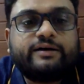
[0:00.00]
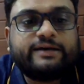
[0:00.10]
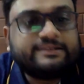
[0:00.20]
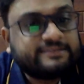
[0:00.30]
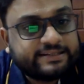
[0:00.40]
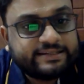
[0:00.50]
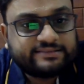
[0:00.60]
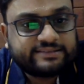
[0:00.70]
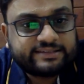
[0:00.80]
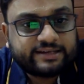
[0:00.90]
is a
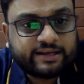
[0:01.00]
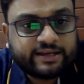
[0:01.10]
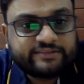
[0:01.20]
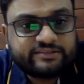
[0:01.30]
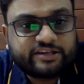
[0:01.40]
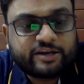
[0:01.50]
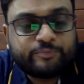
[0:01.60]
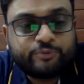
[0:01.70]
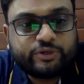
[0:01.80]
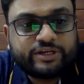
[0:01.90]
decentralized
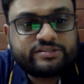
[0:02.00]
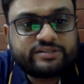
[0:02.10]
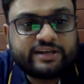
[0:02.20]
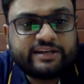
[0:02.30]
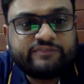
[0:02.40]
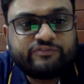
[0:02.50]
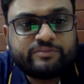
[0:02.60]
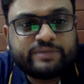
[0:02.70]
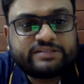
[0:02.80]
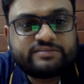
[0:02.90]
computation and
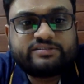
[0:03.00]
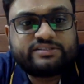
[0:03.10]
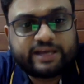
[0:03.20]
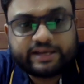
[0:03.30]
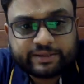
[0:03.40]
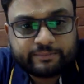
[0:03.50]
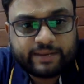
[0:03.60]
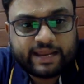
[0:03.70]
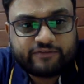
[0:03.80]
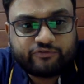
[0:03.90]
information sharing
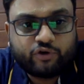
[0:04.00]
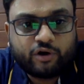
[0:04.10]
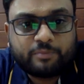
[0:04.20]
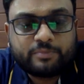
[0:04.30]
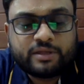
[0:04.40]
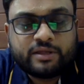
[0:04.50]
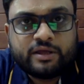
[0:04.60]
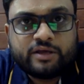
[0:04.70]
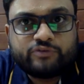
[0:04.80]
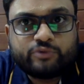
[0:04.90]
platform.
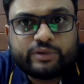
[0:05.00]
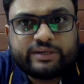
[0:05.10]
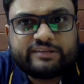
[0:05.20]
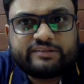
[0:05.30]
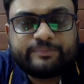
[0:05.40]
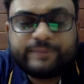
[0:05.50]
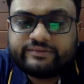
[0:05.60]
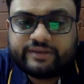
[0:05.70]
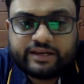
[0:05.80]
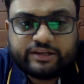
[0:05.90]
So it is
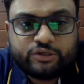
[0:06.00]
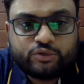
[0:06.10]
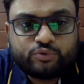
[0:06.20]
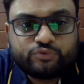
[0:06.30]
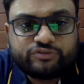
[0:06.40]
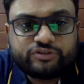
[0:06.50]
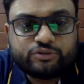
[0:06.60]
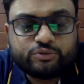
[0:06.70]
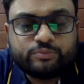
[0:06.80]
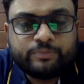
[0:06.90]
basically used
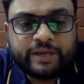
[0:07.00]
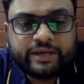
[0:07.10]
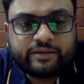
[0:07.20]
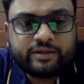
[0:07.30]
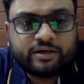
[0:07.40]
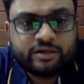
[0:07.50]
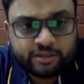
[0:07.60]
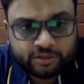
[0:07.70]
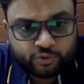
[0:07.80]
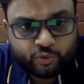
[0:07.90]
to bring
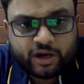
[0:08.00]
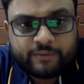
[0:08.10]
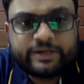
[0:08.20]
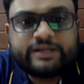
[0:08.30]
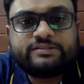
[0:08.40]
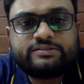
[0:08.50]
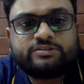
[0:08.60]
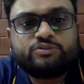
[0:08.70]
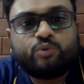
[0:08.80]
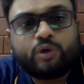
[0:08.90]

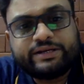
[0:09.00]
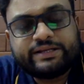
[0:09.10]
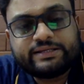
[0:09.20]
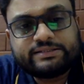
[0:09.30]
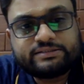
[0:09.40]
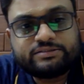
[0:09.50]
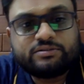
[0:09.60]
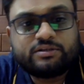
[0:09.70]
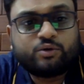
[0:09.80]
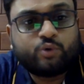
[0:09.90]
cooperation, coordination,
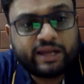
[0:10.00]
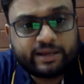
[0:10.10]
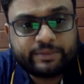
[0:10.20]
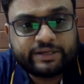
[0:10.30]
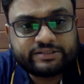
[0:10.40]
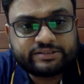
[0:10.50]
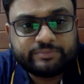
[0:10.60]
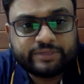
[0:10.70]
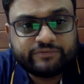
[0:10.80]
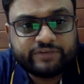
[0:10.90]
collaboration
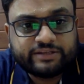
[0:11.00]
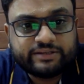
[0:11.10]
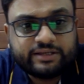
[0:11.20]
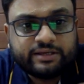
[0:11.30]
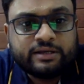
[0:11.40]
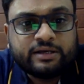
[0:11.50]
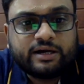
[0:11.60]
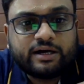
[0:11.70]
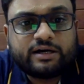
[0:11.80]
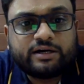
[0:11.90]
between the
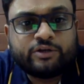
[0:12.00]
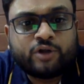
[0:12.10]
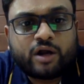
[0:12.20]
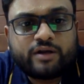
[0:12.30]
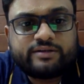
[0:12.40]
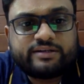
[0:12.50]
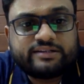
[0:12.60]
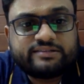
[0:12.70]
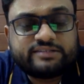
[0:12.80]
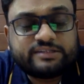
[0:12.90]

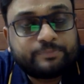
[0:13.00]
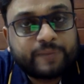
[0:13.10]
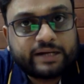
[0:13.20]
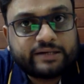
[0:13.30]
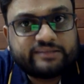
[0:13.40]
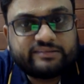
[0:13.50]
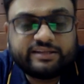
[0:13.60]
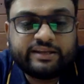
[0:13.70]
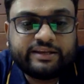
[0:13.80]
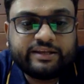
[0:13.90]
non-trusted parties
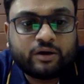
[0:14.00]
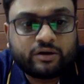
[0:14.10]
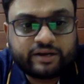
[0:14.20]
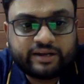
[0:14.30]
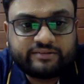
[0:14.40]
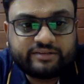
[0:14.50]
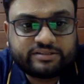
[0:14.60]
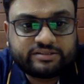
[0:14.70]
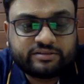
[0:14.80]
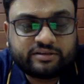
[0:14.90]
in any
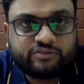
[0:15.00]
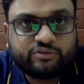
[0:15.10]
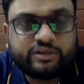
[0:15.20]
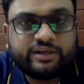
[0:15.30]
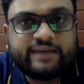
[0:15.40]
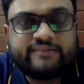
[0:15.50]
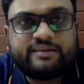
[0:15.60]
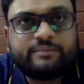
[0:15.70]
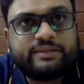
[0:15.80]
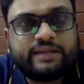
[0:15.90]
organization. So the
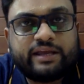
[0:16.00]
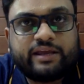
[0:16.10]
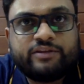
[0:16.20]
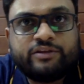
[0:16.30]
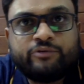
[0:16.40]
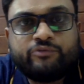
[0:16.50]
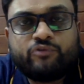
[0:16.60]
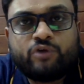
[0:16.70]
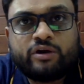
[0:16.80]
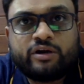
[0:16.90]
example that I can give
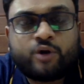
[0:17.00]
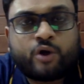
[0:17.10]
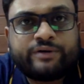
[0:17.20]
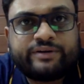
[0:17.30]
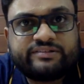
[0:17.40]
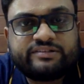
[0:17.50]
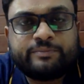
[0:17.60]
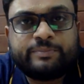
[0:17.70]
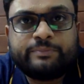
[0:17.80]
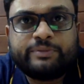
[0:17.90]
for
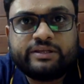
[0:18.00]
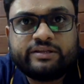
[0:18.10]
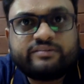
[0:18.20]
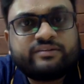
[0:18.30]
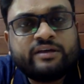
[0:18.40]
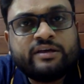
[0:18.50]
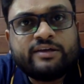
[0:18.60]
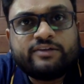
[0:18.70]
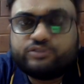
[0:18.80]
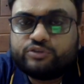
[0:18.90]
non-trusted people is,
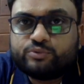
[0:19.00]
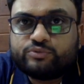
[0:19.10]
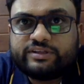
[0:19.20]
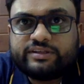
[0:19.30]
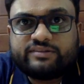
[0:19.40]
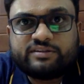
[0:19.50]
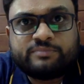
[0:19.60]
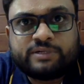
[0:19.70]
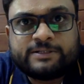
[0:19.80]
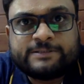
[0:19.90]
so you see
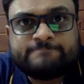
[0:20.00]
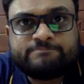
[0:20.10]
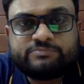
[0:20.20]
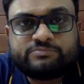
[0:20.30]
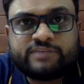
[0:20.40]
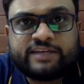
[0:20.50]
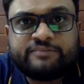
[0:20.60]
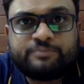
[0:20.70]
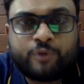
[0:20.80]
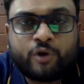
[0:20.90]
some nice
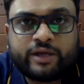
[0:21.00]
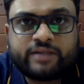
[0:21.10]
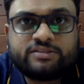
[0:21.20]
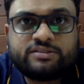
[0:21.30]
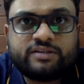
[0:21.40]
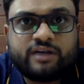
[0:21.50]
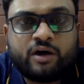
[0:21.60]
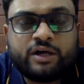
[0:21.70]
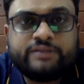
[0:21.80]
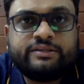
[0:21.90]
product
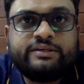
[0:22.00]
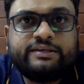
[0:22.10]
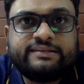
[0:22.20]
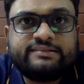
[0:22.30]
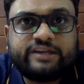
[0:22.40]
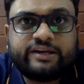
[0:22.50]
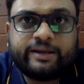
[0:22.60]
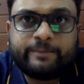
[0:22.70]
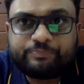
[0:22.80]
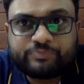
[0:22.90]
on the
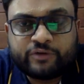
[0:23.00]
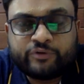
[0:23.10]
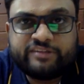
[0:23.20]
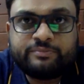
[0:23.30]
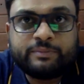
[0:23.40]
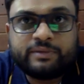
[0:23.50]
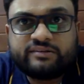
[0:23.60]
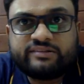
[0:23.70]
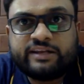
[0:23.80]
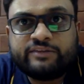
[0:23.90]
Instagram. Nowadays people are
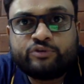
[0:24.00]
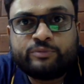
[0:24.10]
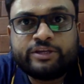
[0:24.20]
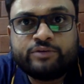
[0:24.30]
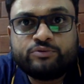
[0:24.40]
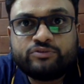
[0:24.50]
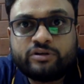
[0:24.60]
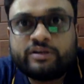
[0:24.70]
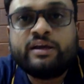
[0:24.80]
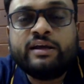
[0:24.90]
selling so many goods on
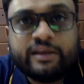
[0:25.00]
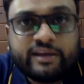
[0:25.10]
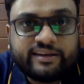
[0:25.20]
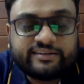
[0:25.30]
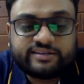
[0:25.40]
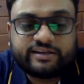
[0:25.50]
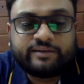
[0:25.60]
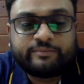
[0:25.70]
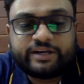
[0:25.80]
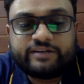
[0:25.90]

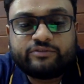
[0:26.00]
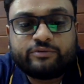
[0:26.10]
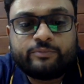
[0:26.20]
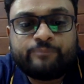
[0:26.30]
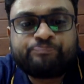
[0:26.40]
Instagram, right? So